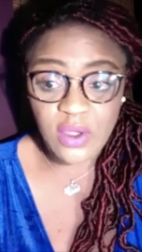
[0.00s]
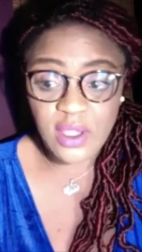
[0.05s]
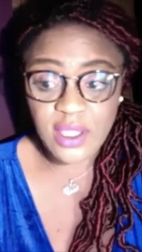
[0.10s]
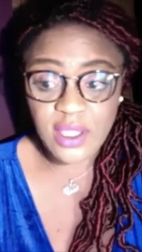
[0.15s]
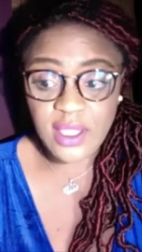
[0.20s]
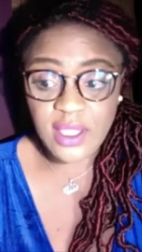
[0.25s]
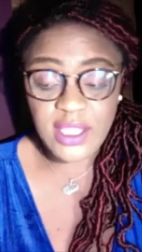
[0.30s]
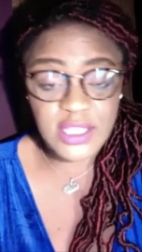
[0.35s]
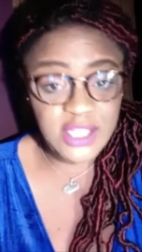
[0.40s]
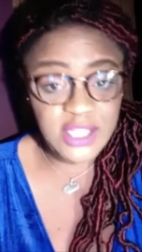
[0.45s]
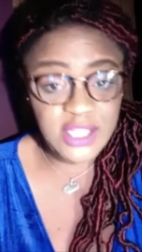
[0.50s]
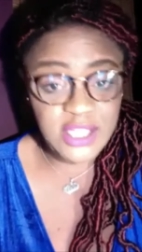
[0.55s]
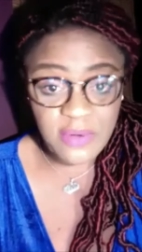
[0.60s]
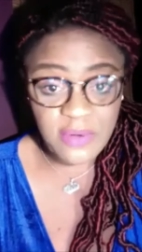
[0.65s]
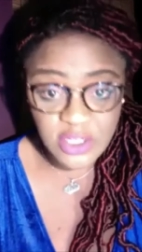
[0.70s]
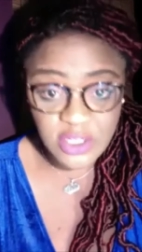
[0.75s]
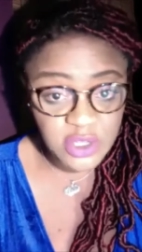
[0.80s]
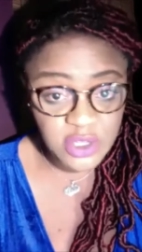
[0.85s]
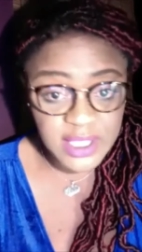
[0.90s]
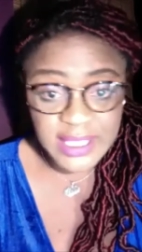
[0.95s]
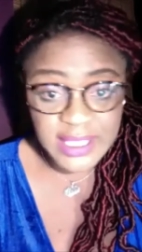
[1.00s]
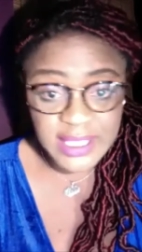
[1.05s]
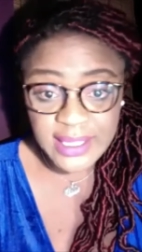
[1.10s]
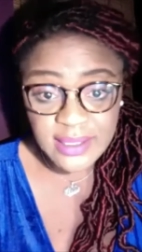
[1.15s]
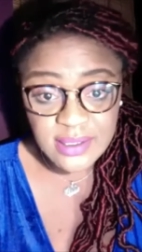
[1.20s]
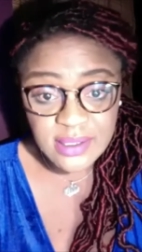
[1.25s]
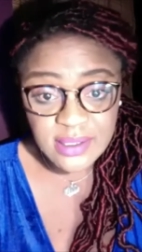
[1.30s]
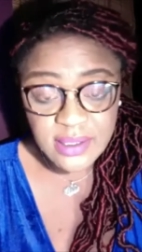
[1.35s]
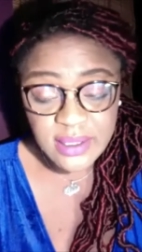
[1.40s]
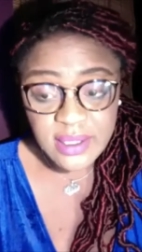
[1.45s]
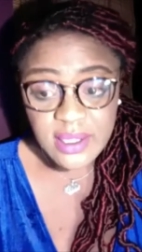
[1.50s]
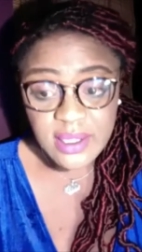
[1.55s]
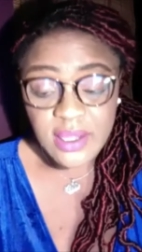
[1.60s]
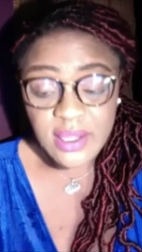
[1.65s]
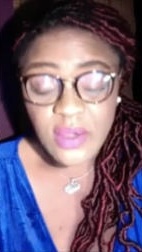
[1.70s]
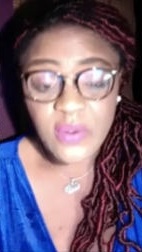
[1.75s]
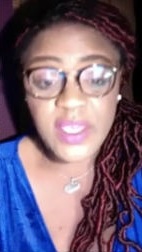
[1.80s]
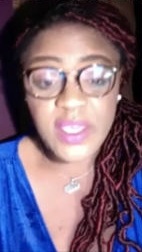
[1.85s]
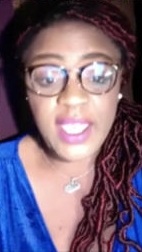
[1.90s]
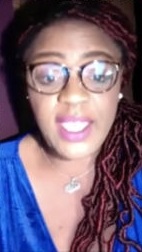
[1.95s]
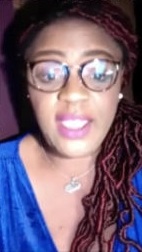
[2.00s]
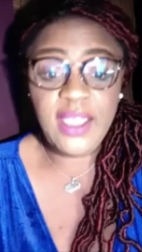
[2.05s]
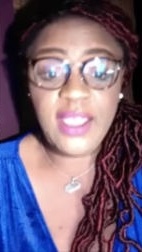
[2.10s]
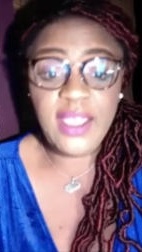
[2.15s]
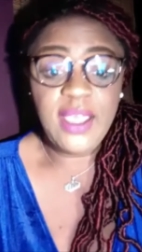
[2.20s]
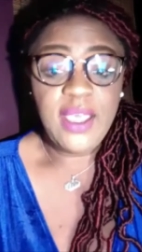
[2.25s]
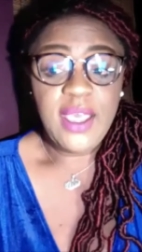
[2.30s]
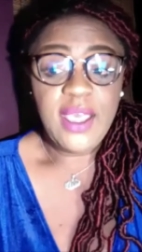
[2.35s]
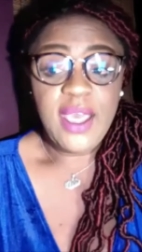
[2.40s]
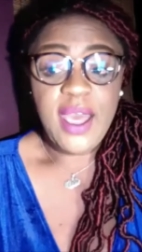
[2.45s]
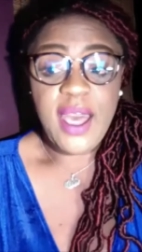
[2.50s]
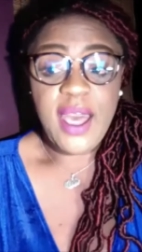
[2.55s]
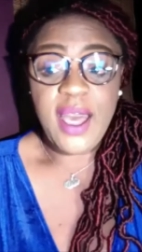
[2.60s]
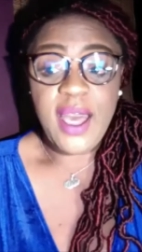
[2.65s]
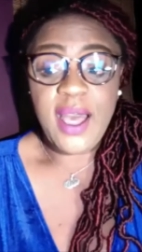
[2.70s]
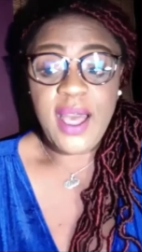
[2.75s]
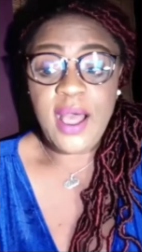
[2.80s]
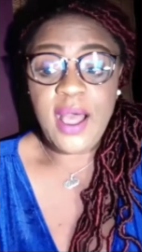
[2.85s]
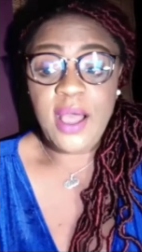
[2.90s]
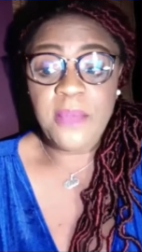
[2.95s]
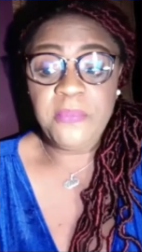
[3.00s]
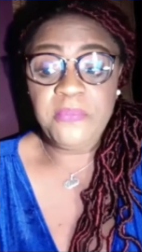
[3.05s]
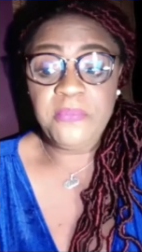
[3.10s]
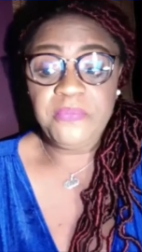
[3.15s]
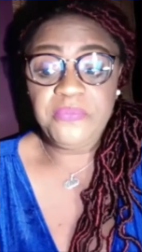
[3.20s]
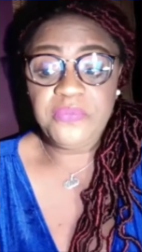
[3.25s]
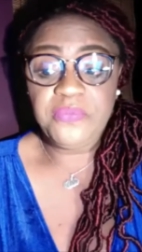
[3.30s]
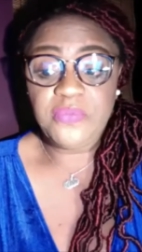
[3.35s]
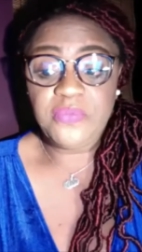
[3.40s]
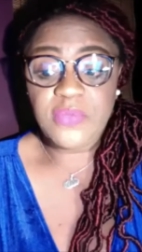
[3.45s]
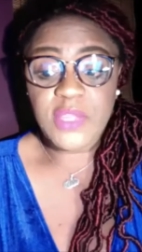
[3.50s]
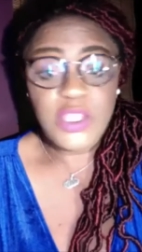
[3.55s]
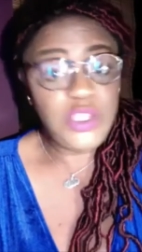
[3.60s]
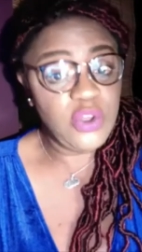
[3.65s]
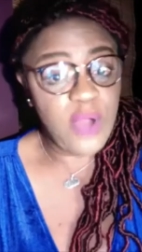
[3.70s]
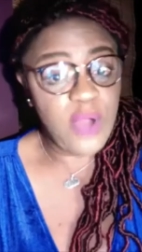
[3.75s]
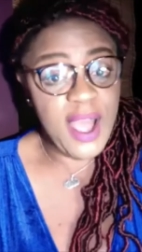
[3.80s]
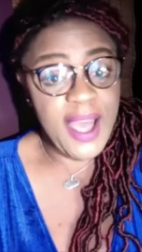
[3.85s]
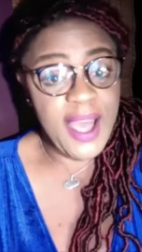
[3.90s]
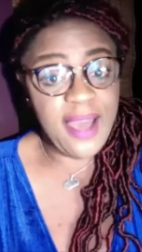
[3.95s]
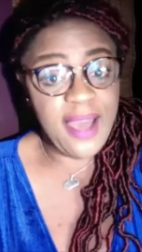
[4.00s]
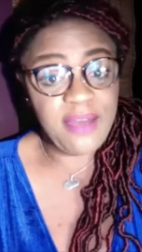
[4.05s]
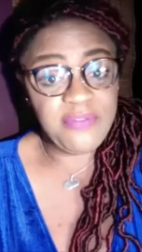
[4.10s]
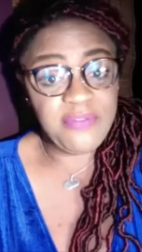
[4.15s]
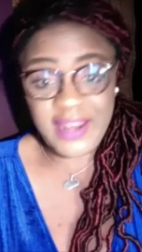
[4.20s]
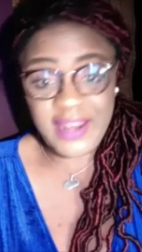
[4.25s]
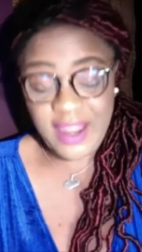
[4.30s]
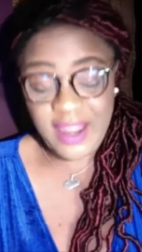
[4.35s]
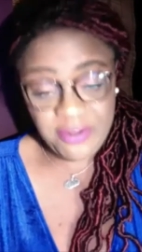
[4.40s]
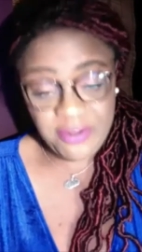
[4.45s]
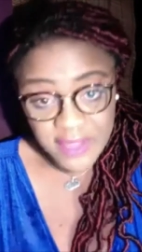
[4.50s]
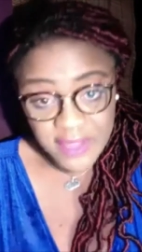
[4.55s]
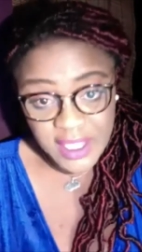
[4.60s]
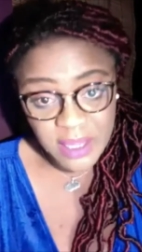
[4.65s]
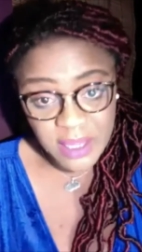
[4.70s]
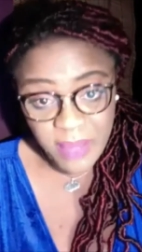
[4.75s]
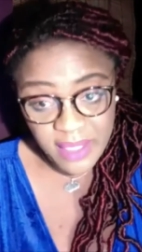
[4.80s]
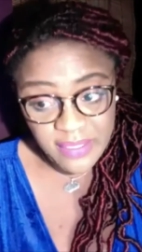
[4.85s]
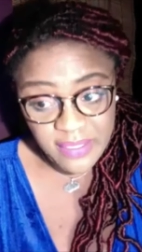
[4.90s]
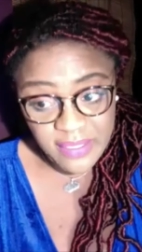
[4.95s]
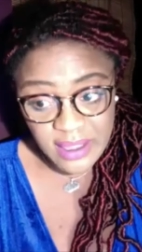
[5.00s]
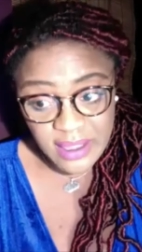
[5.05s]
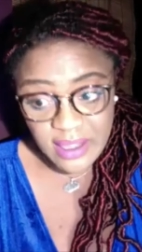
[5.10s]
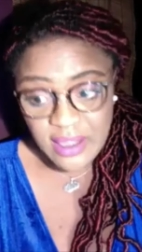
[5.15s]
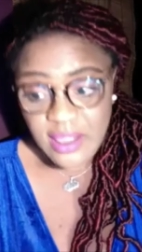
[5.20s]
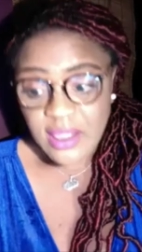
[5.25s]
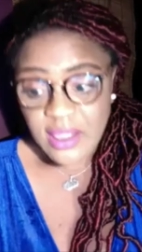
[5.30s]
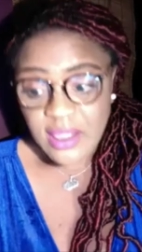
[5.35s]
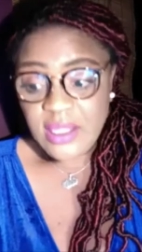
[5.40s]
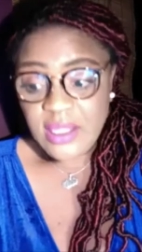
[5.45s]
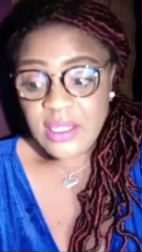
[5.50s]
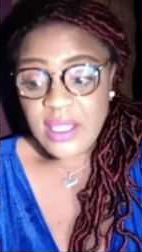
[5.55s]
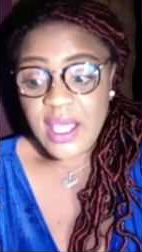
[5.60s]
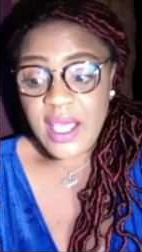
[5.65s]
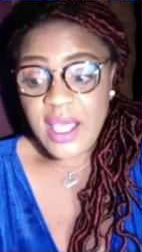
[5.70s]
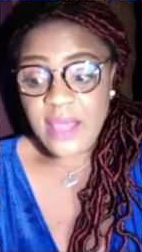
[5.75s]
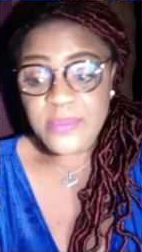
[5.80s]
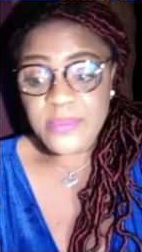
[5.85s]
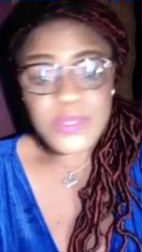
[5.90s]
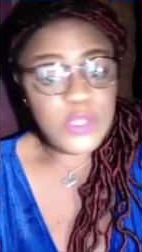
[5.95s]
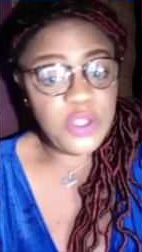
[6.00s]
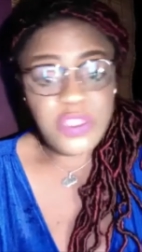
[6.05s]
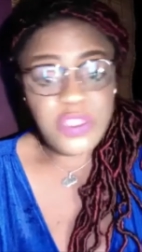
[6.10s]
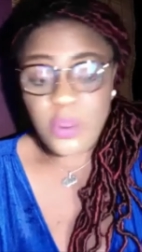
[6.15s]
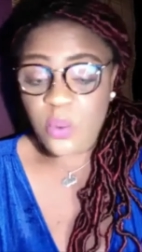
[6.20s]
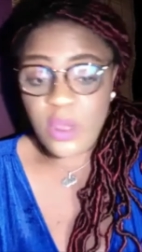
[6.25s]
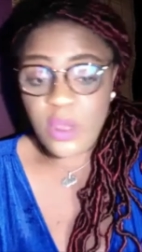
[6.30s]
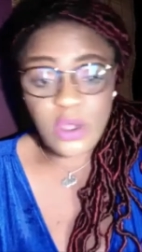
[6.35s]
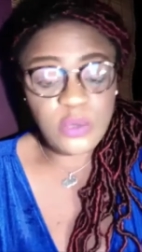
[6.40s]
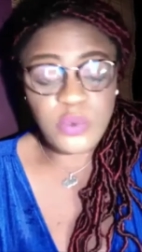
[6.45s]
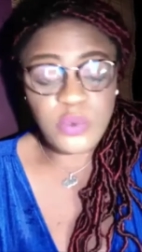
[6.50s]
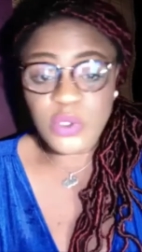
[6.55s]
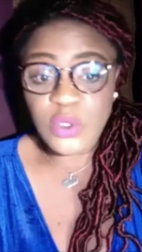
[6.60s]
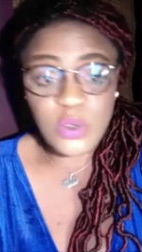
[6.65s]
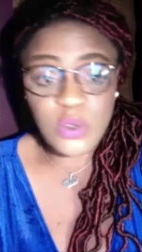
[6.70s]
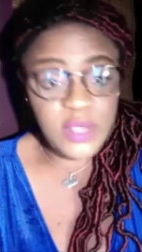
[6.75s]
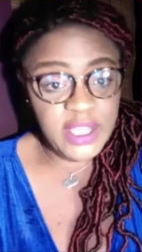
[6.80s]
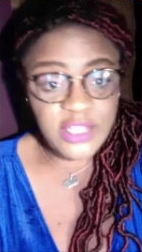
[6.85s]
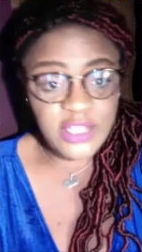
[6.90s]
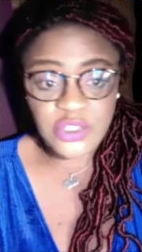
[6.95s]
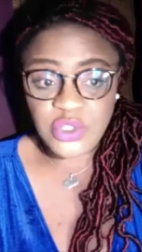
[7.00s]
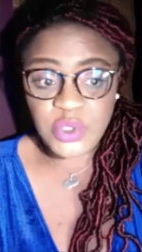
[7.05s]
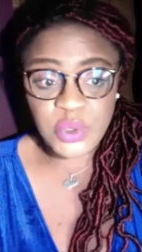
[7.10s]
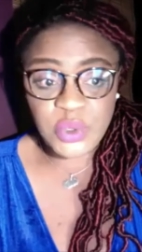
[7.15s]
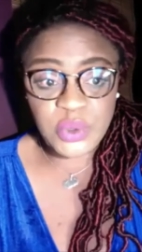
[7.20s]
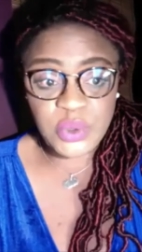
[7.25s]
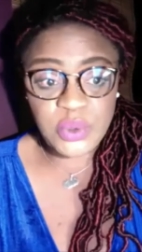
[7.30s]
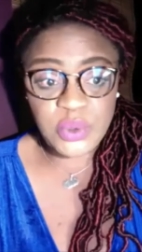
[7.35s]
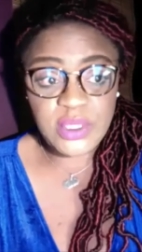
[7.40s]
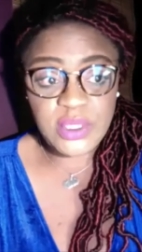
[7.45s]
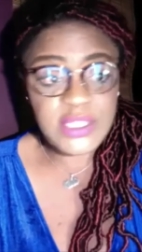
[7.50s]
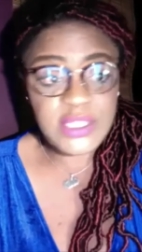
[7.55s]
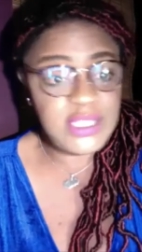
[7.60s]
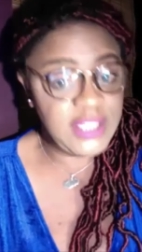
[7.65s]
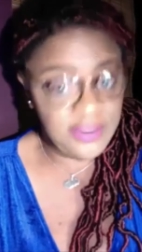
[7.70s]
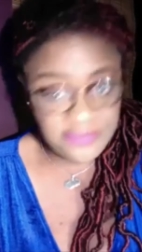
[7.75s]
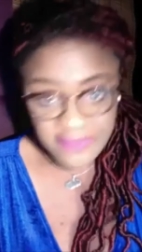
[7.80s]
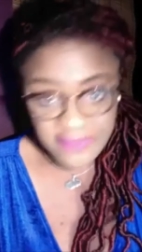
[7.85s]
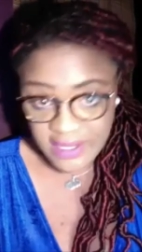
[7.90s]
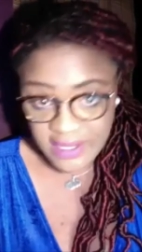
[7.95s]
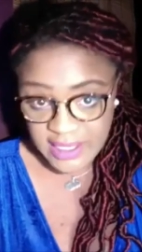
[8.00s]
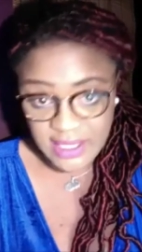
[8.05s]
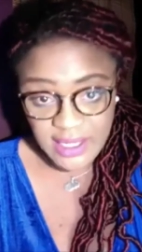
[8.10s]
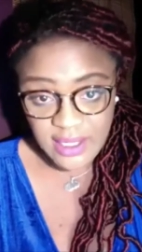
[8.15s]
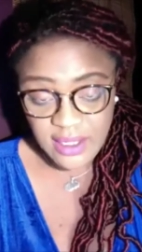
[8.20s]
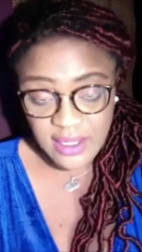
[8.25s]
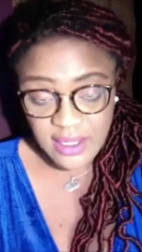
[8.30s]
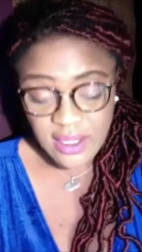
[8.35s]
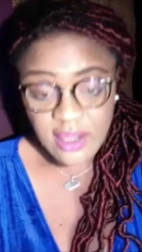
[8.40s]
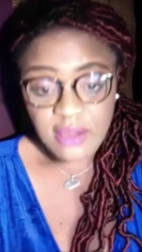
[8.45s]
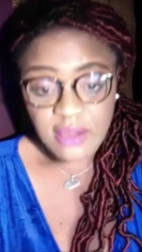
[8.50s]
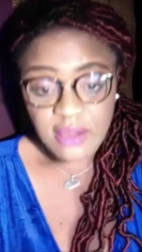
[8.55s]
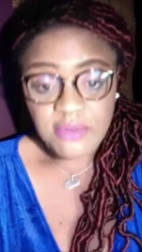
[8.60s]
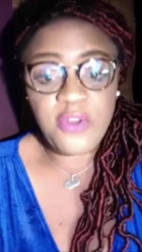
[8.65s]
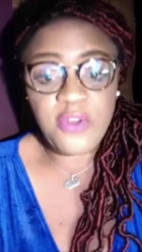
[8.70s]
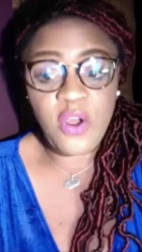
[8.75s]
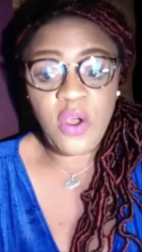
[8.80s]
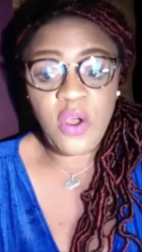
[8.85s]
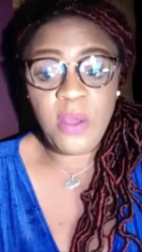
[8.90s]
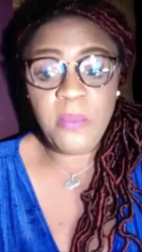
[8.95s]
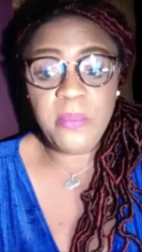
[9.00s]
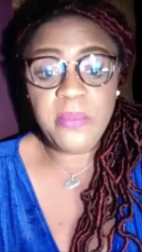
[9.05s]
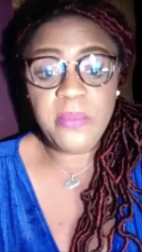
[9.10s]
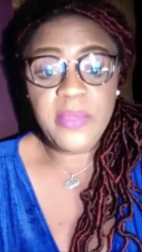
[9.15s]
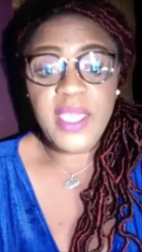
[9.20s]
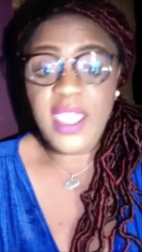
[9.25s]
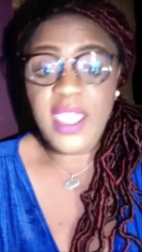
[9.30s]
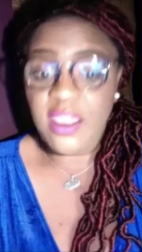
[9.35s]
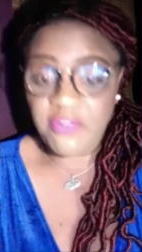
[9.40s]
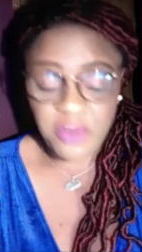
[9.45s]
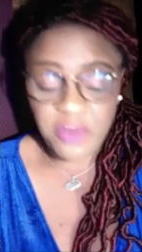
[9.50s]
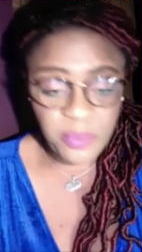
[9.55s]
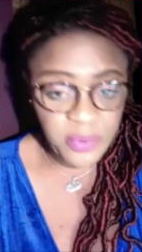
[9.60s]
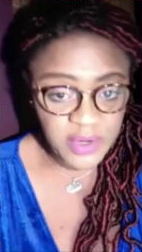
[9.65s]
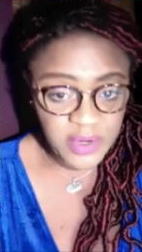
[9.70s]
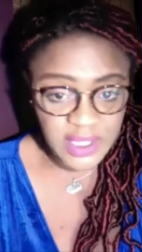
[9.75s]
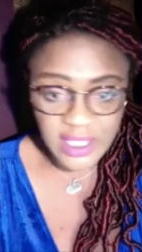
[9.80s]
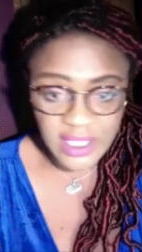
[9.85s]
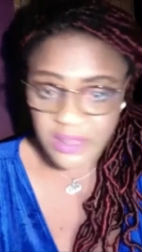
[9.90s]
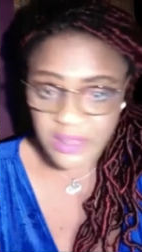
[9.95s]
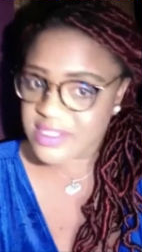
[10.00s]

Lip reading: interracial kid, okay? You have an African mother, so the world will look at you differently from everybody else.